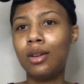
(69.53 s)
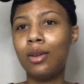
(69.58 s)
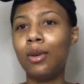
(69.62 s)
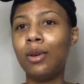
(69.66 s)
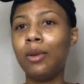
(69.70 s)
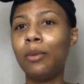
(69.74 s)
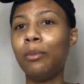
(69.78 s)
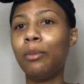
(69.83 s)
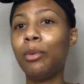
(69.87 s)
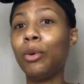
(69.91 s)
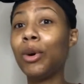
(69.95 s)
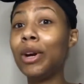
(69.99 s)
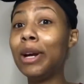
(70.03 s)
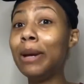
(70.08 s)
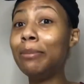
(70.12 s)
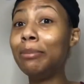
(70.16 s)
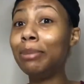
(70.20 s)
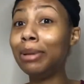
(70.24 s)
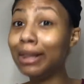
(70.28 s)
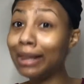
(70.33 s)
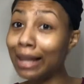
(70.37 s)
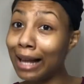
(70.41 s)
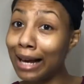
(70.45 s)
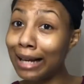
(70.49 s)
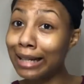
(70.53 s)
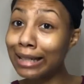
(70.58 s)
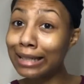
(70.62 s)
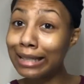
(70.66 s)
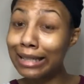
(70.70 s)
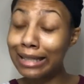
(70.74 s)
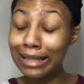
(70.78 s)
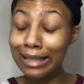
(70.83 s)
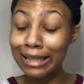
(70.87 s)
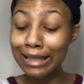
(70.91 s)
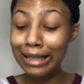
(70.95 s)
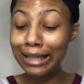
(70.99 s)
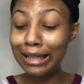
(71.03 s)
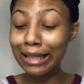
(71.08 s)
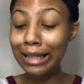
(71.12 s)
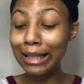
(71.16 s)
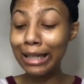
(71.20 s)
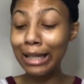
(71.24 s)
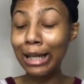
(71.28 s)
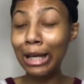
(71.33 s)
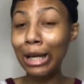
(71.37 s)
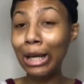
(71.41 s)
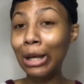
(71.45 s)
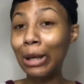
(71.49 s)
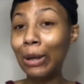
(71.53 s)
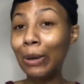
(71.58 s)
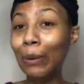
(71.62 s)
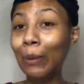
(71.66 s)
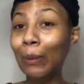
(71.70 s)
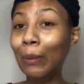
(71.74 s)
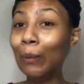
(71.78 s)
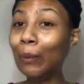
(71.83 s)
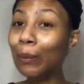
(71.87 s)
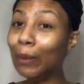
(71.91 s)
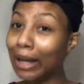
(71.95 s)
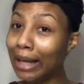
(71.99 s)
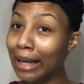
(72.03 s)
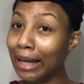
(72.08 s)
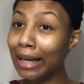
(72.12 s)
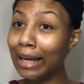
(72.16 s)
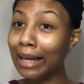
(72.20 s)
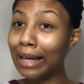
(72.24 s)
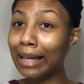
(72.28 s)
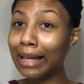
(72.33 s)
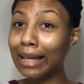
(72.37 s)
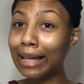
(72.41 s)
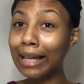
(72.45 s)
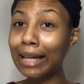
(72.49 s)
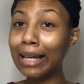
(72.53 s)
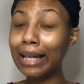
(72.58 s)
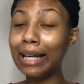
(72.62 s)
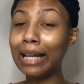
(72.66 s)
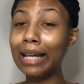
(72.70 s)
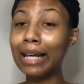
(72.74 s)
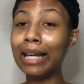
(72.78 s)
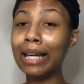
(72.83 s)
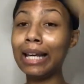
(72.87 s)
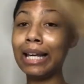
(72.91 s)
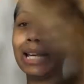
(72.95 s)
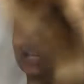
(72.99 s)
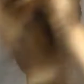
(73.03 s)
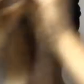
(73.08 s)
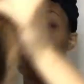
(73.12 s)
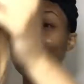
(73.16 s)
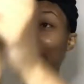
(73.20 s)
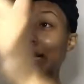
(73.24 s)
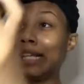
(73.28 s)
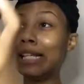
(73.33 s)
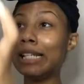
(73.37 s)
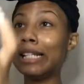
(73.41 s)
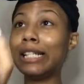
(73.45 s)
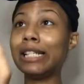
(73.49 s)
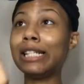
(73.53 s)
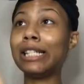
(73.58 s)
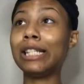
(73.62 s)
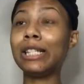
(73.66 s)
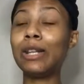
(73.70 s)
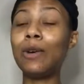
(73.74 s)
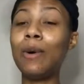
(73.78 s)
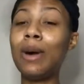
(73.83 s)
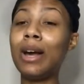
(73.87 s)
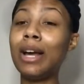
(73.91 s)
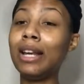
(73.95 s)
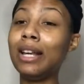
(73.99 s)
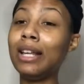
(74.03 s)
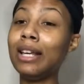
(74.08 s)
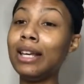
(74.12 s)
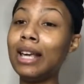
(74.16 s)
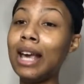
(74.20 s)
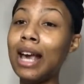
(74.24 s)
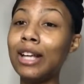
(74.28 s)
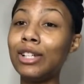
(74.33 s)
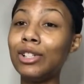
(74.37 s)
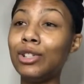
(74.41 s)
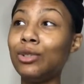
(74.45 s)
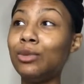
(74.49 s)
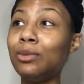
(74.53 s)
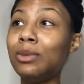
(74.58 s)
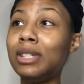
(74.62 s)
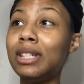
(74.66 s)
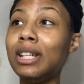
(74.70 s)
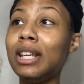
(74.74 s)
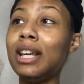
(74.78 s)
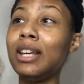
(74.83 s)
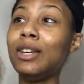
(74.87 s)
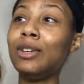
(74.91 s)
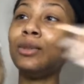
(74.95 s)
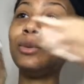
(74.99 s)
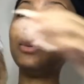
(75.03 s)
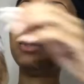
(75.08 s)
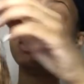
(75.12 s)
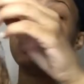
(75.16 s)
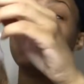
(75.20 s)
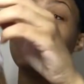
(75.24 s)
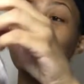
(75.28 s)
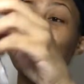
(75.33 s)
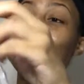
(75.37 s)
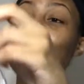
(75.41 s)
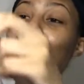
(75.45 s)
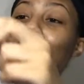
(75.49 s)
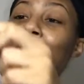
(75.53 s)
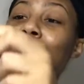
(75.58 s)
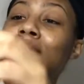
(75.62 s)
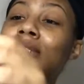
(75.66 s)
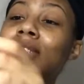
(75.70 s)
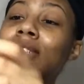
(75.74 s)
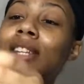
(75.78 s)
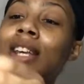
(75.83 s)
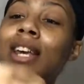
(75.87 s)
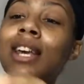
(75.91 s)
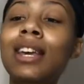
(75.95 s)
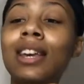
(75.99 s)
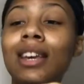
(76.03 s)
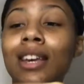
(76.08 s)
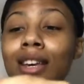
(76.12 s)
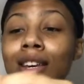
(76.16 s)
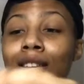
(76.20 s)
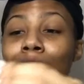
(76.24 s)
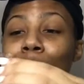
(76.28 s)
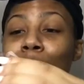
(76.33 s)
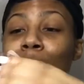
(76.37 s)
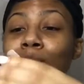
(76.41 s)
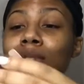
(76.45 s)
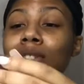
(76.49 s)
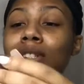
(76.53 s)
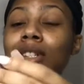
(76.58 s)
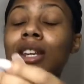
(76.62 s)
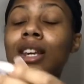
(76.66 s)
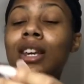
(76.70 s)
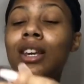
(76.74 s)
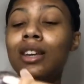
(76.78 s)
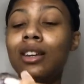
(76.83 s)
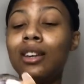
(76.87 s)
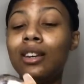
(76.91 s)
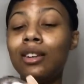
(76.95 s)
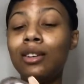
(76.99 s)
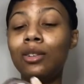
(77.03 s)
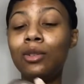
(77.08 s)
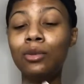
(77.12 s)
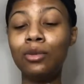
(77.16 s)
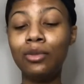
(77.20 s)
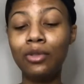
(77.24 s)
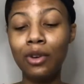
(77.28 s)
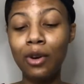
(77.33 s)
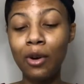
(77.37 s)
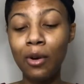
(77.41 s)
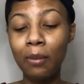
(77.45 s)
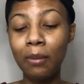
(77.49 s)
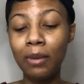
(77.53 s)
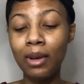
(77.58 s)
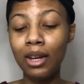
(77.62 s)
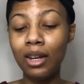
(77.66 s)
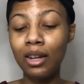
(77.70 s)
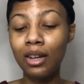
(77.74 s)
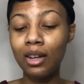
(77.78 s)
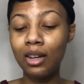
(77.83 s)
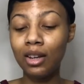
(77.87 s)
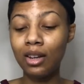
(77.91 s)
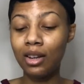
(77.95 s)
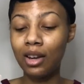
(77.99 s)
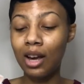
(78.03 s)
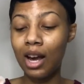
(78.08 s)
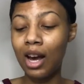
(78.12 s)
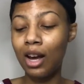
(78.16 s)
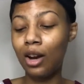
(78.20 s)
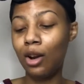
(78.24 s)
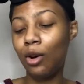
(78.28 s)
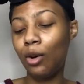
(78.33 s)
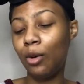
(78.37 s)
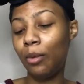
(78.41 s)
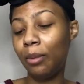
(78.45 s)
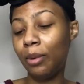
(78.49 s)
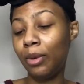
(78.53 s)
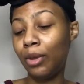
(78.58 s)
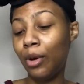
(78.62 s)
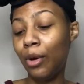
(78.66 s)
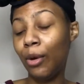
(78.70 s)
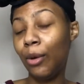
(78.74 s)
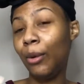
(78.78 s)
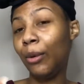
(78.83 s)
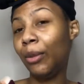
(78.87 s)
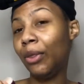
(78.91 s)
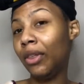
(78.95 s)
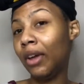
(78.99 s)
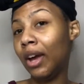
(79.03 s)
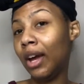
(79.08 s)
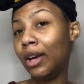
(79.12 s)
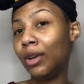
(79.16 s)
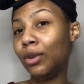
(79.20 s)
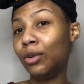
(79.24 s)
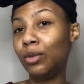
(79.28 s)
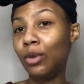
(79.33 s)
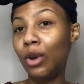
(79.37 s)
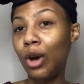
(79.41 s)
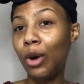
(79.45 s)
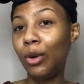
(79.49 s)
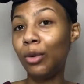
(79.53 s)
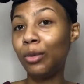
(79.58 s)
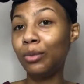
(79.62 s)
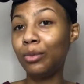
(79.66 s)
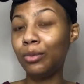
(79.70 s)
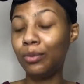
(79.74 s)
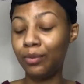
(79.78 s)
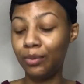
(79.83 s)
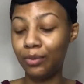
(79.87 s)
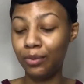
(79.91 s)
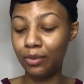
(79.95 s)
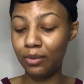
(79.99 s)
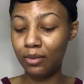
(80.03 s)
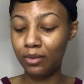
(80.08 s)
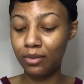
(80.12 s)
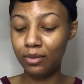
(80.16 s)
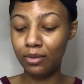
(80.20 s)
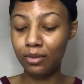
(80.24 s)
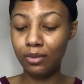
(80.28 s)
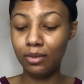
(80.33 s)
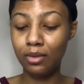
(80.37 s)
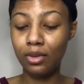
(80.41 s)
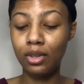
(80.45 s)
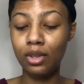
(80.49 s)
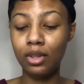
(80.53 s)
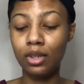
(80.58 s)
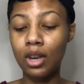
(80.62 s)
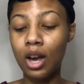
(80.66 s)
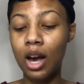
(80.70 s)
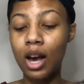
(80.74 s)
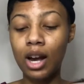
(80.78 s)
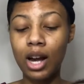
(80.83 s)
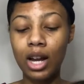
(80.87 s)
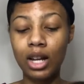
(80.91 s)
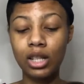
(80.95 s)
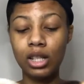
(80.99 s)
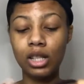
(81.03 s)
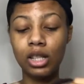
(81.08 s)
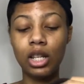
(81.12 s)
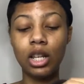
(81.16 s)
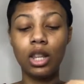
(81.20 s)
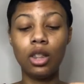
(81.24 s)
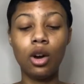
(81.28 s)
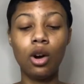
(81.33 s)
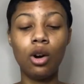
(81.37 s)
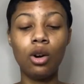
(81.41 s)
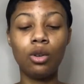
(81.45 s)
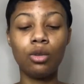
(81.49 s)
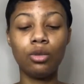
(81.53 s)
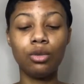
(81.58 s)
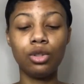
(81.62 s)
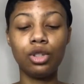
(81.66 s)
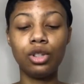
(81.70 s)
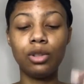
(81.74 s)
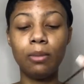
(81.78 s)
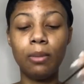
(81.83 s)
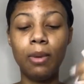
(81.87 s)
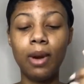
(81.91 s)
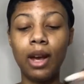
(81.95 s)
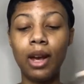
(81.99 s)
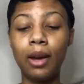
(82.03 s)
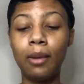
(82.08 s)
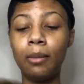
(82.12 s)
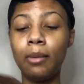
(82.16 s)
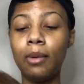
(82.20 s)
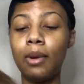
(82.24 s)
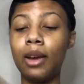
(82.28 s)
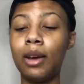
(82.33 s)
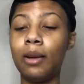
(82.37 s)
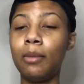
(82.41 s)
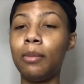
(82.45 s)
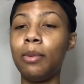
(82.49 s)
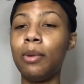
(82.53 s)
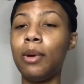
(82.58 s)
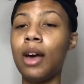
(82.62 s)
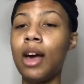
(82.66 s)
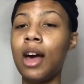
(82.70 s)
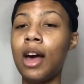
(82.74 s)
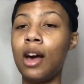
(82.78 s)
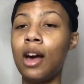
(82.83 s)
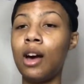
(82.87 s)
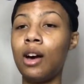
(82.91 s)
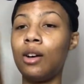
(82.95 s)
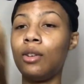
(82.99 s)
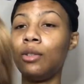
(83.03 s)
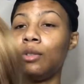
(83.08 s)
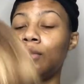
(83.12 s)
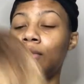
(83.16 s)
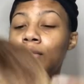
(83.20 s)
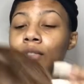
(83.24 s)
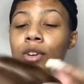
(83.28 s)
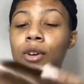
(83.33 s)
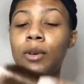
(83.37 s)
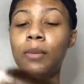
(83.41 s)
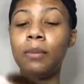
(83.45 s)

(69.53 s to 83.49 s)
pre-plucked wig. So honey, yes, you see it, you see it, you see it, you see it, you feel me? I gotta open the whole thing, you know, y'all gotta see the whole shebang bang pow, you feel me?